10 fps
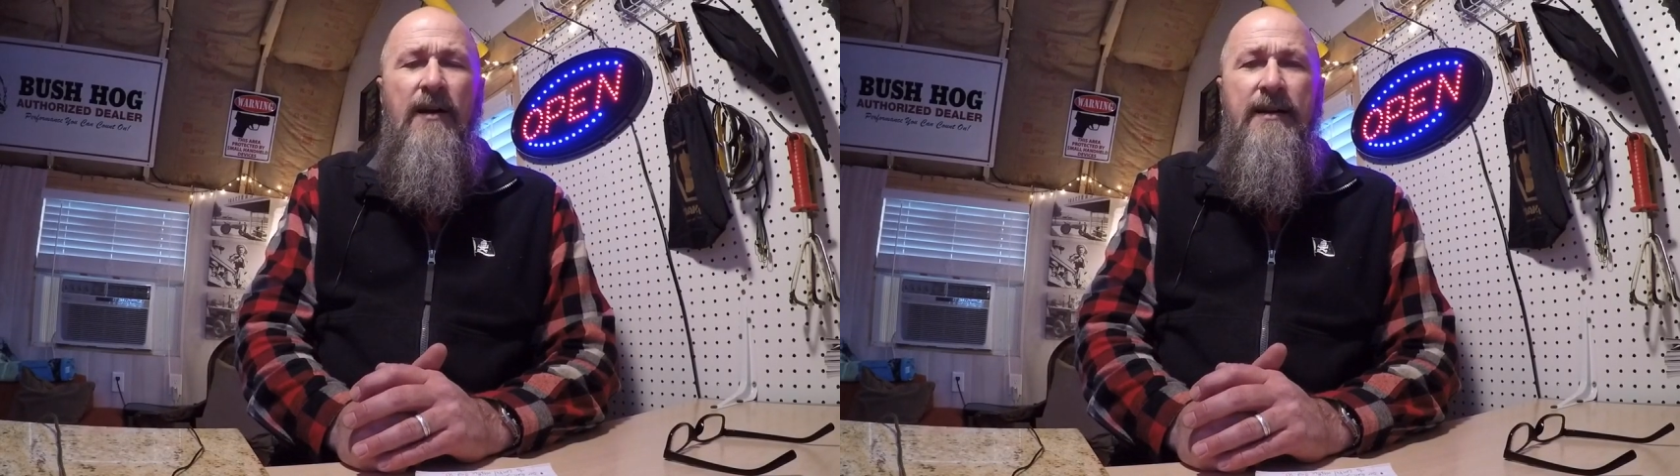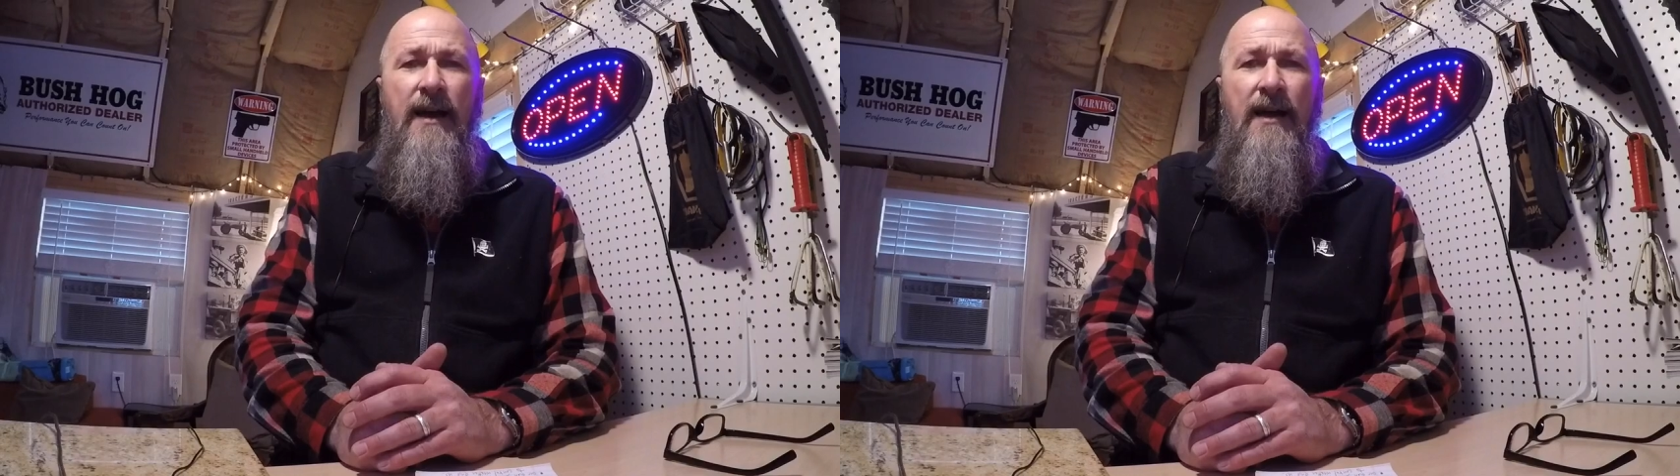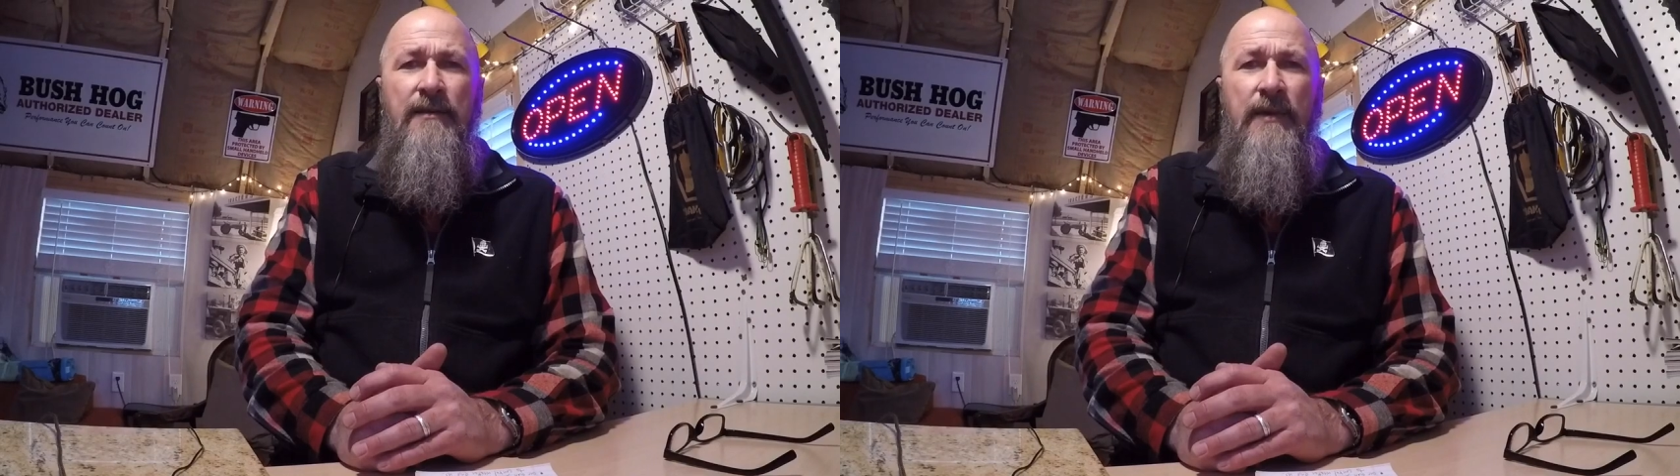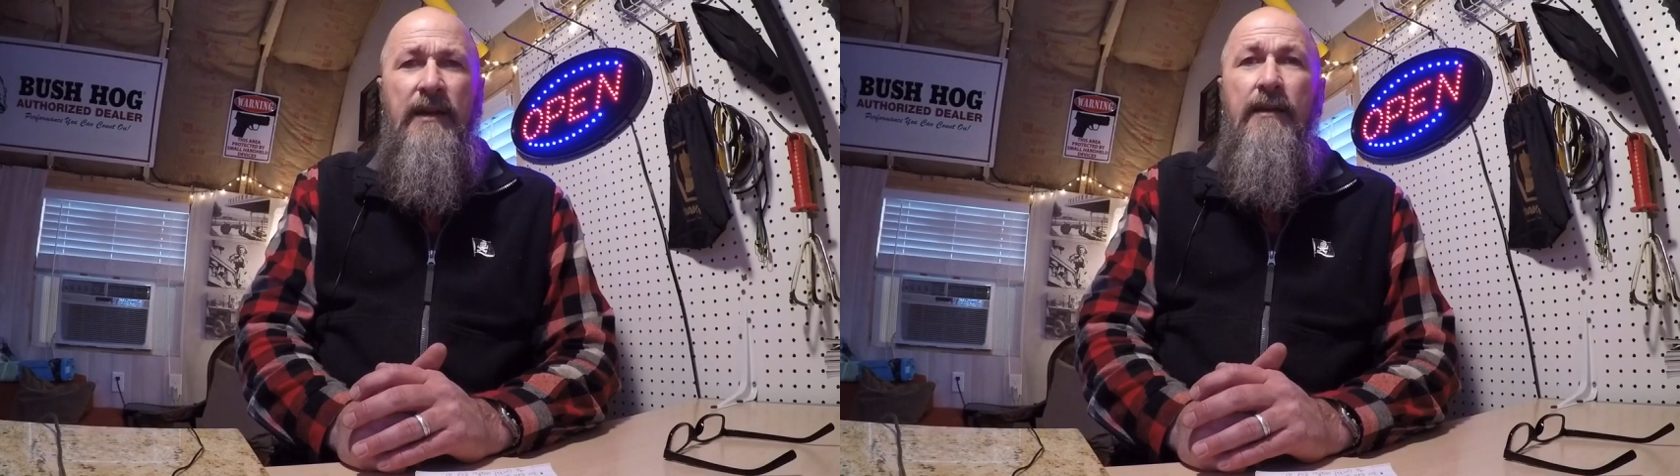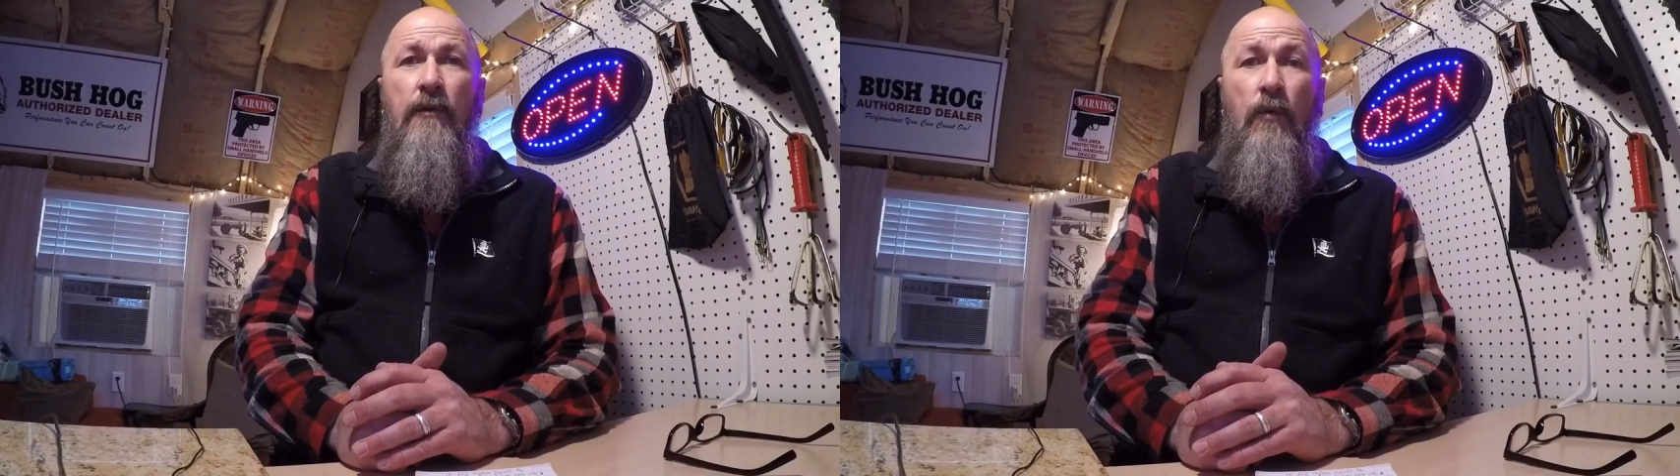
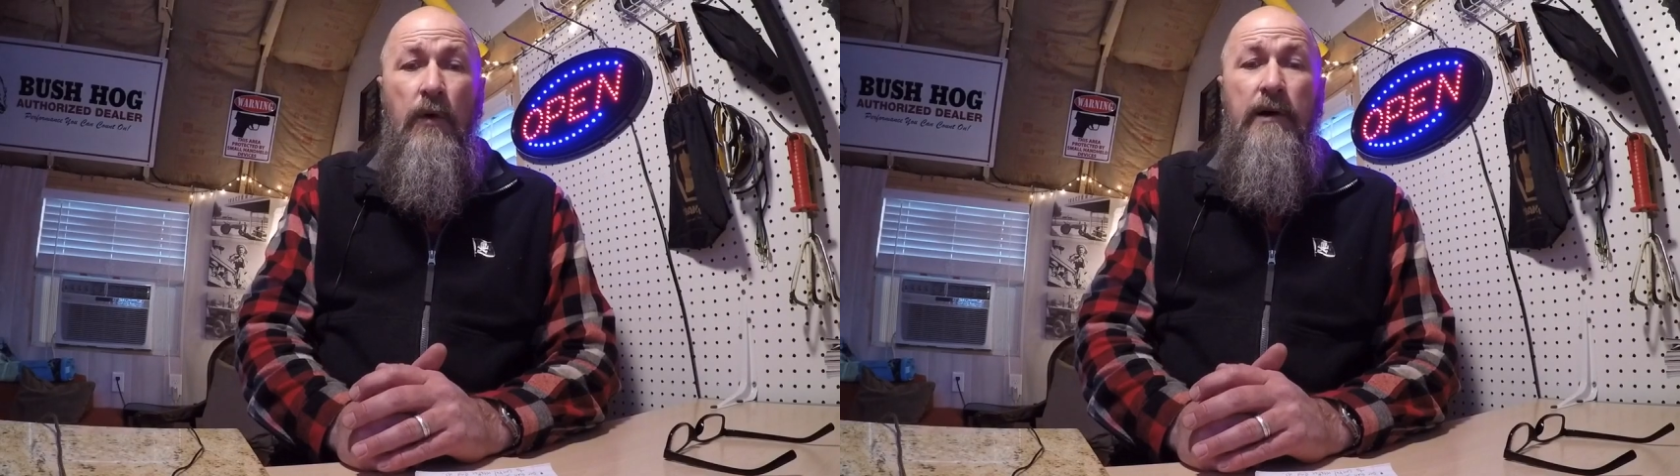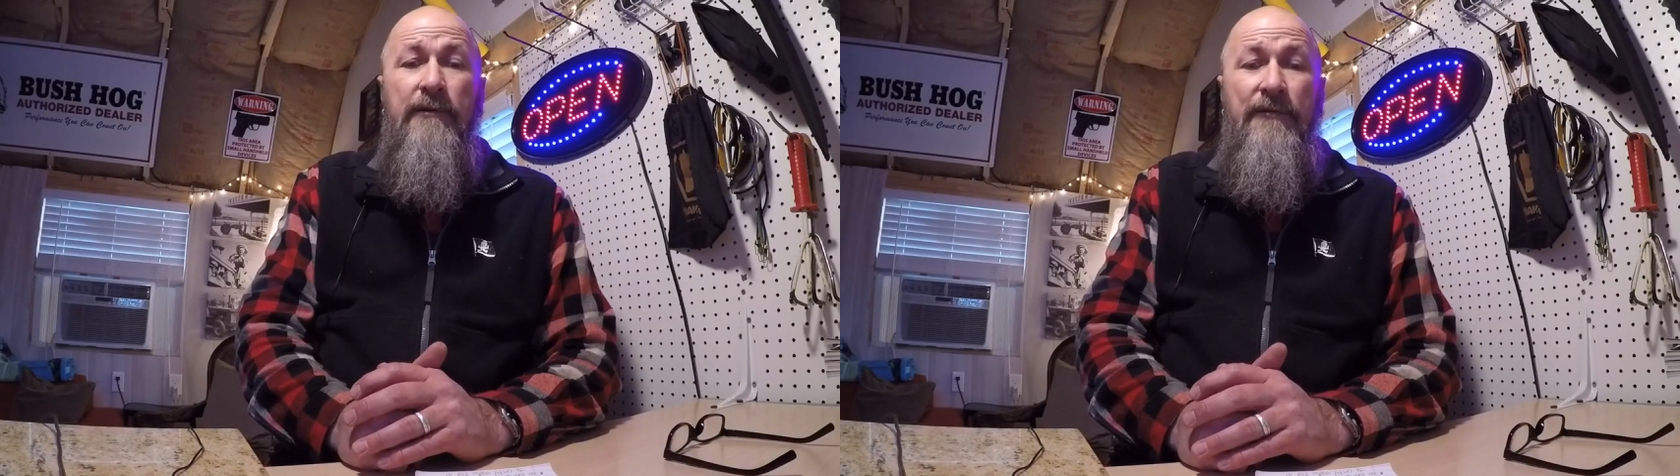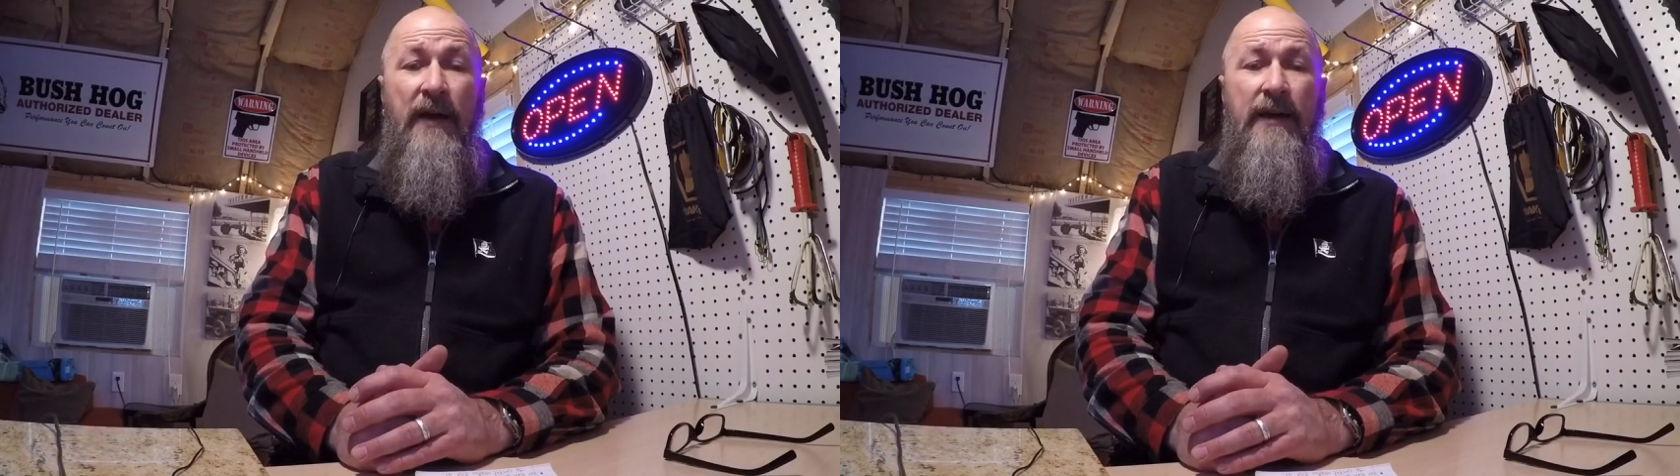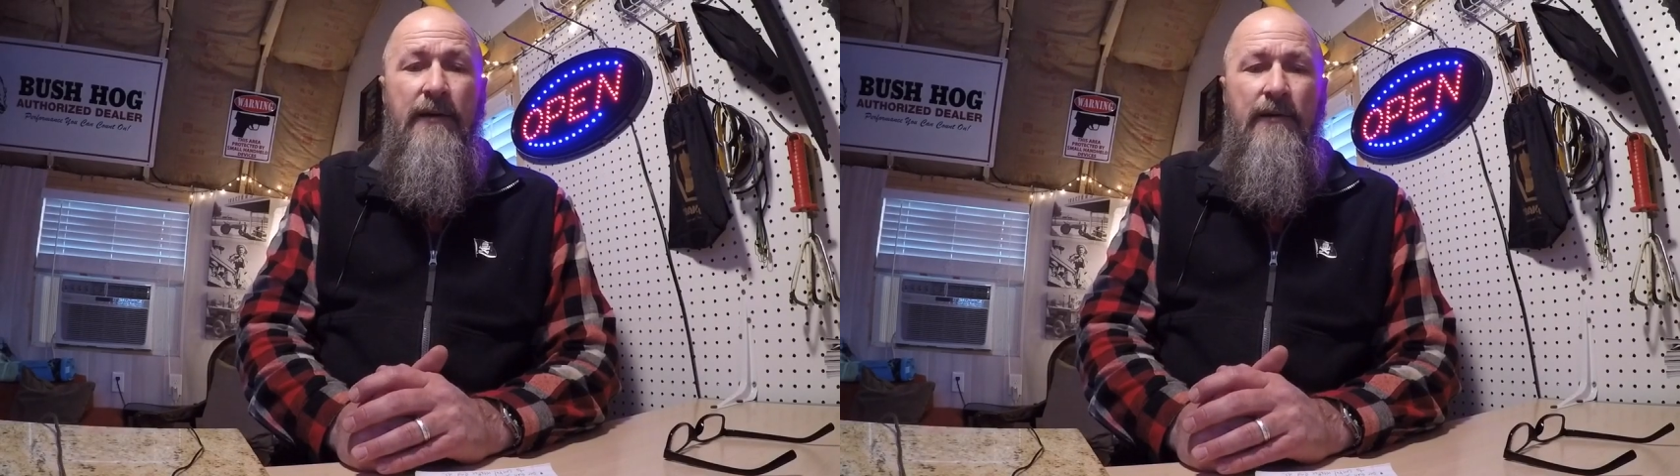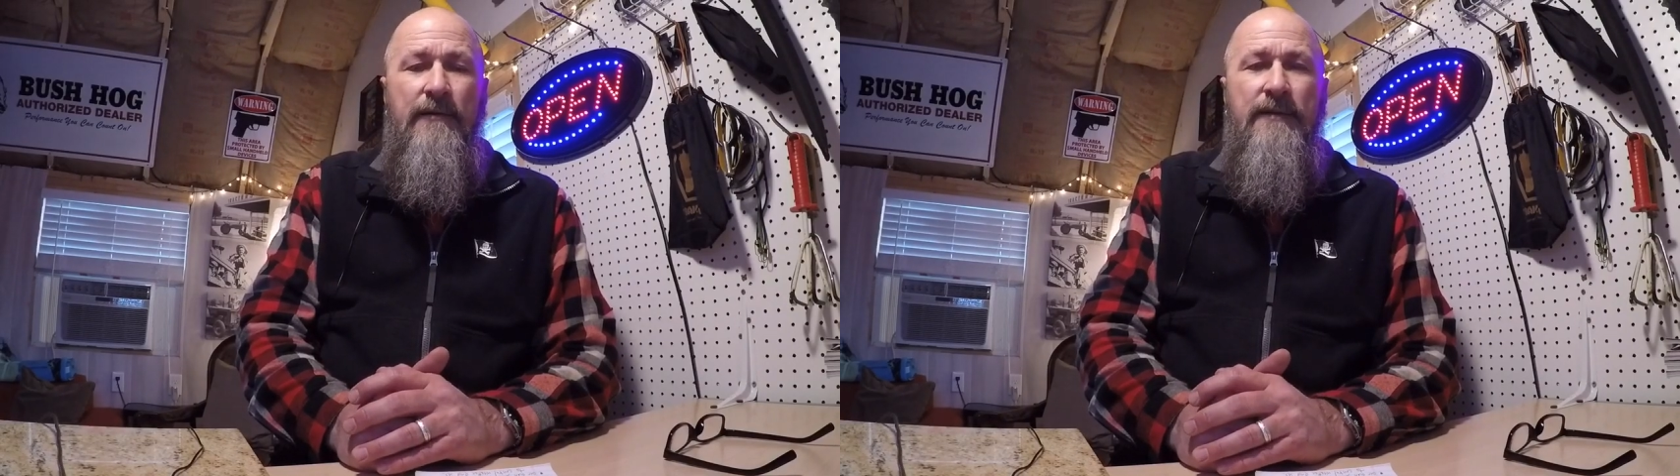economy will fail,